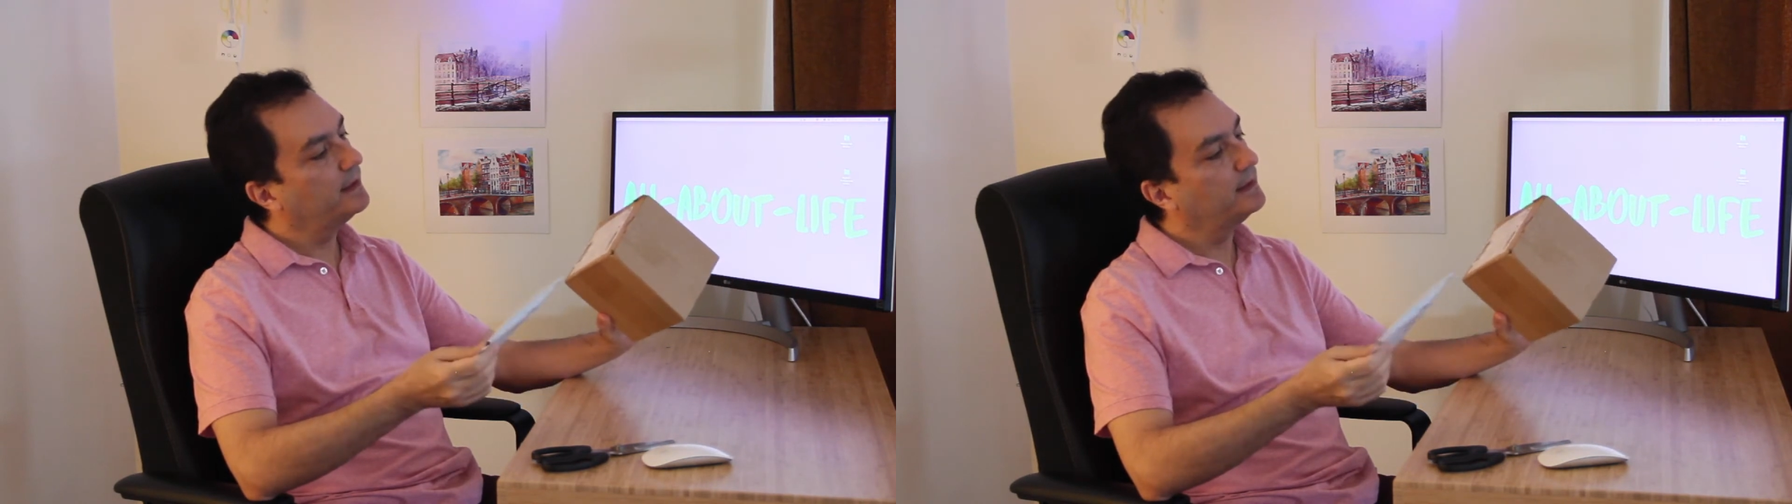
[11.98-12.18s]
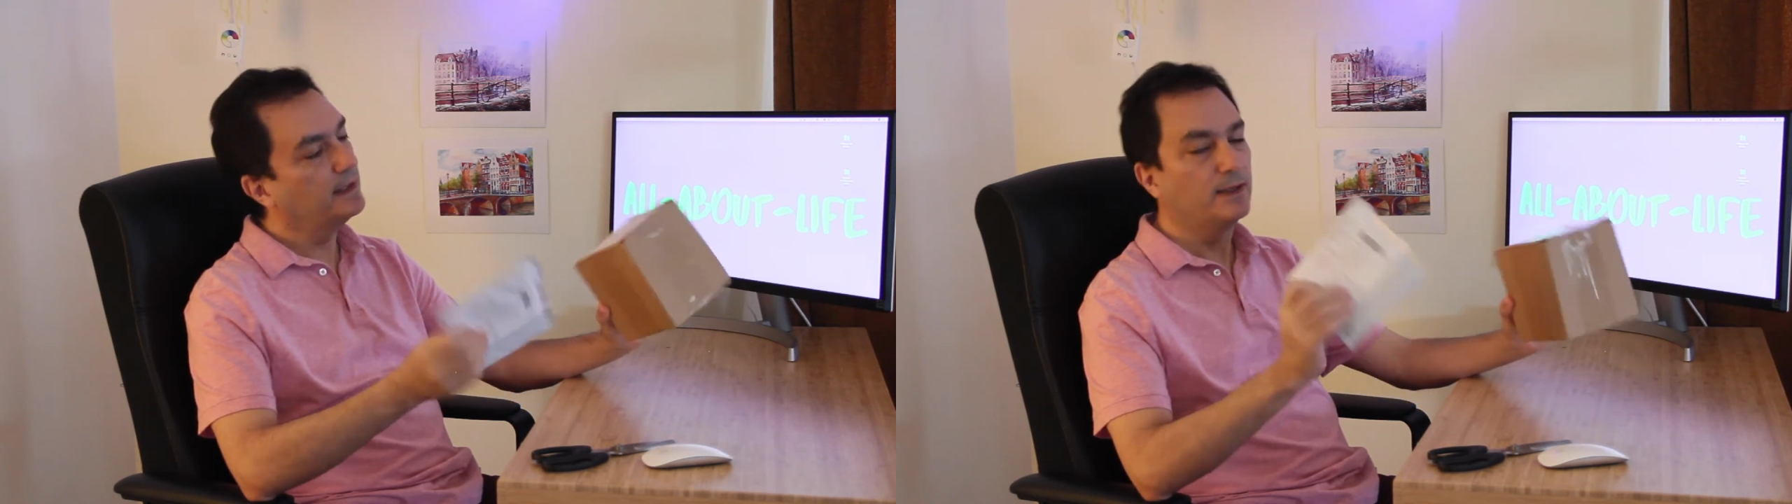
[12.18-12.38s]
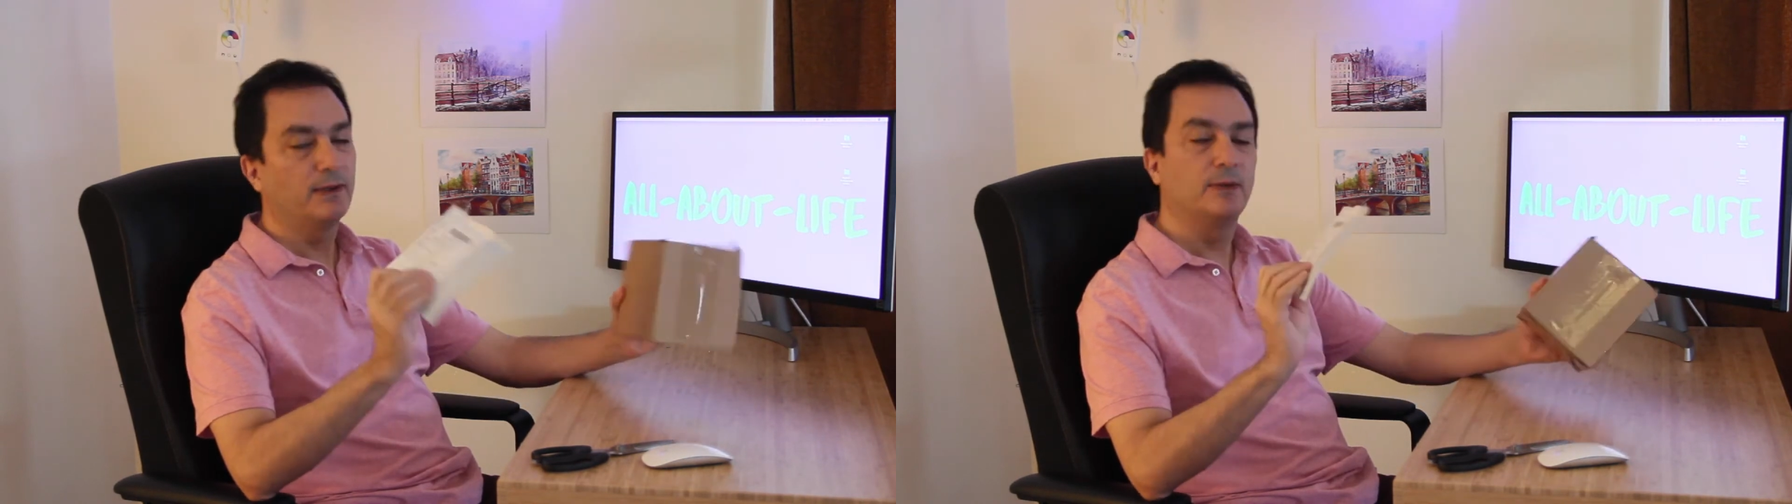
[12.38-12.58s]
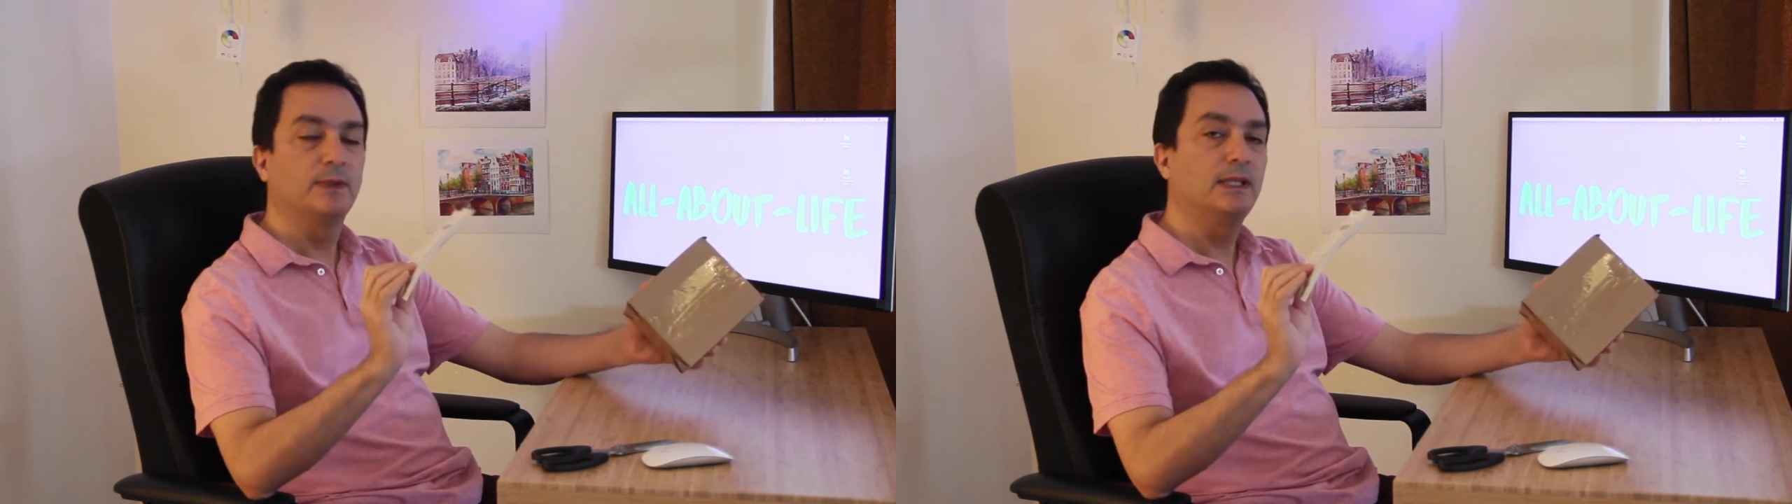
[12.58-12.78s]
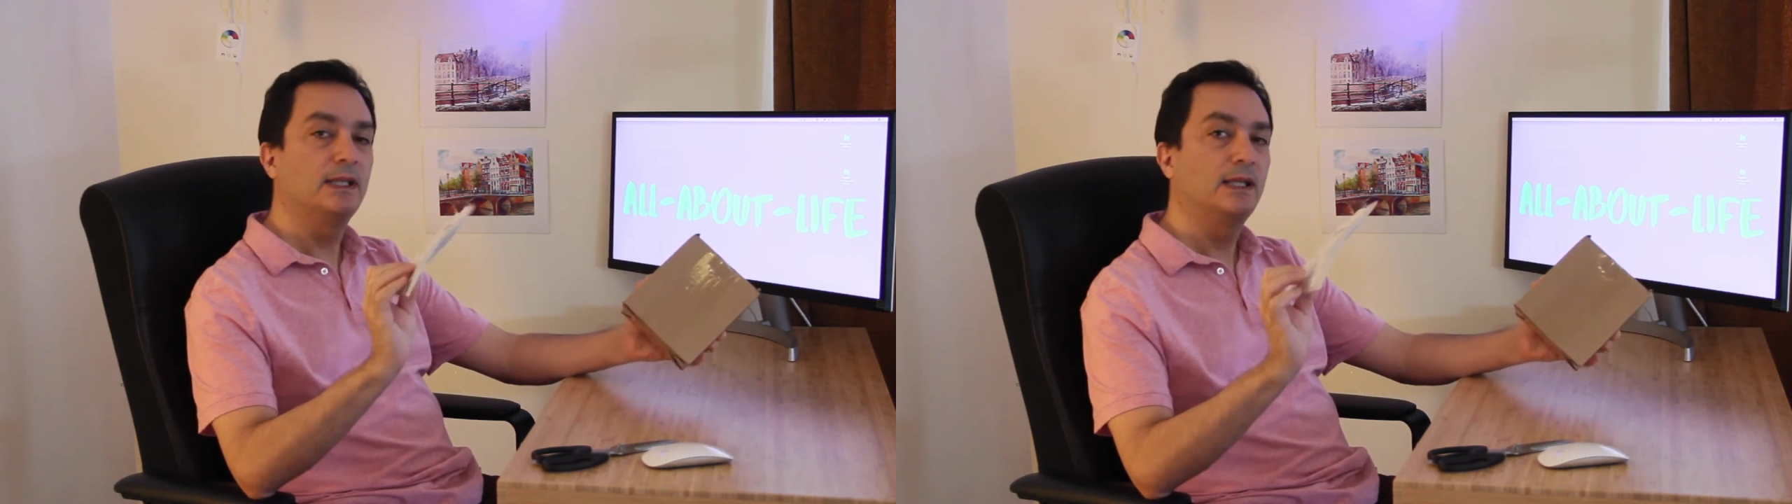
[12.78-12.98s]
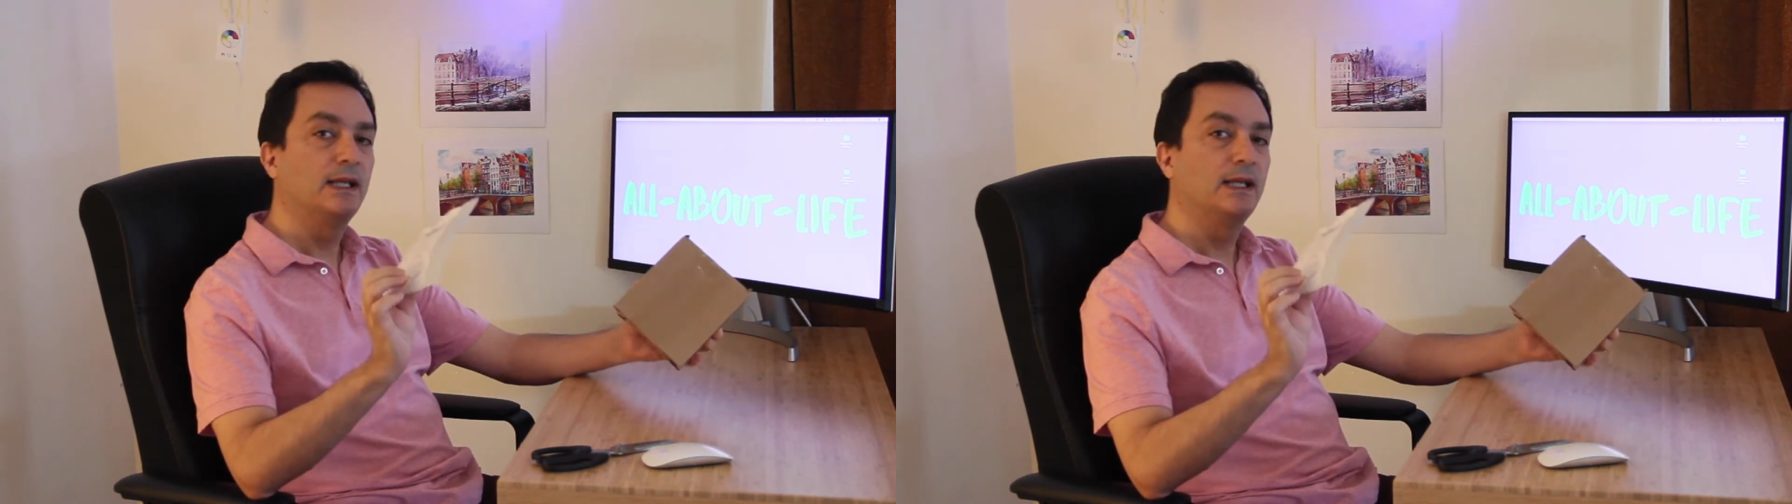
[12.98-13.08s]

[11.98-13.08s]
now I will